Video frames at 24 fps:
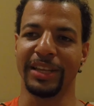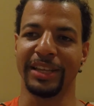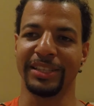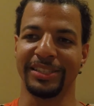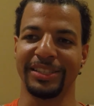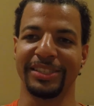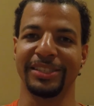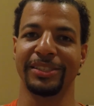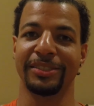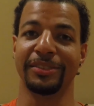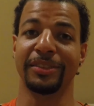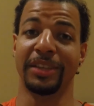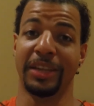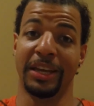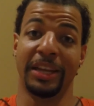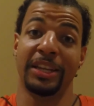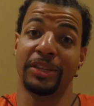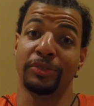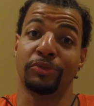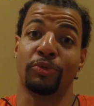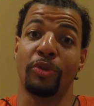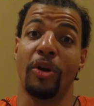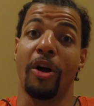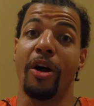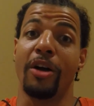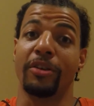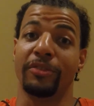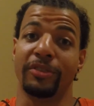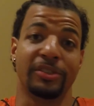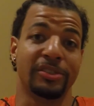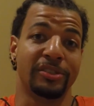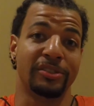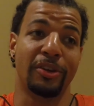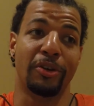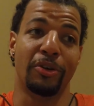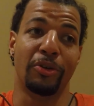It is wrong.
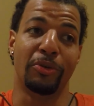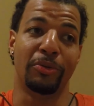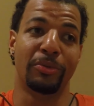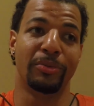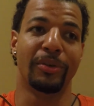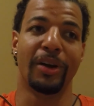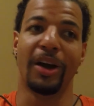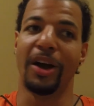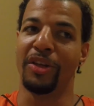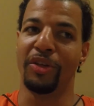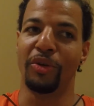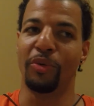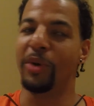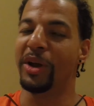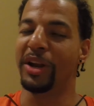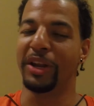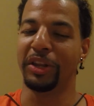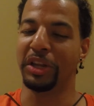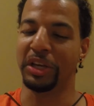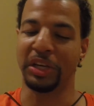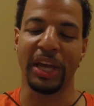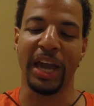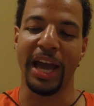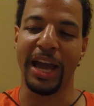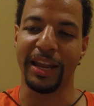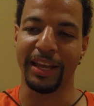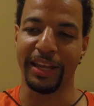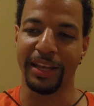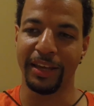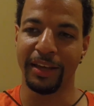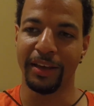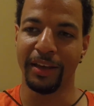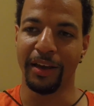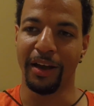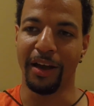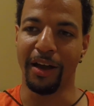There's no other way to look at
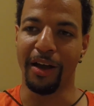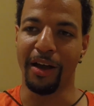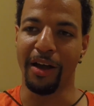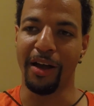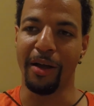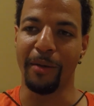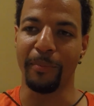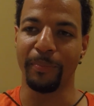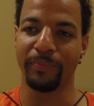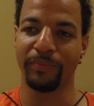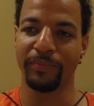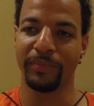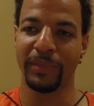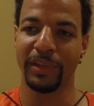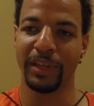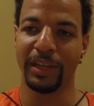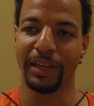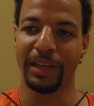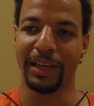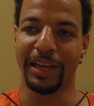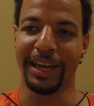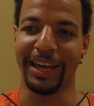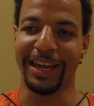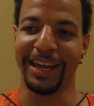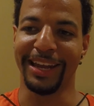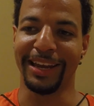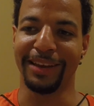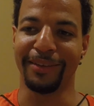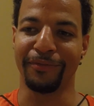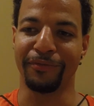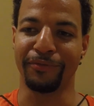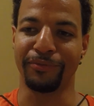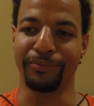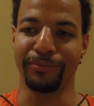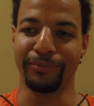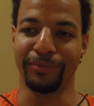it.
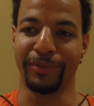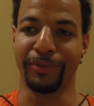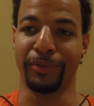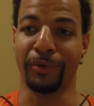And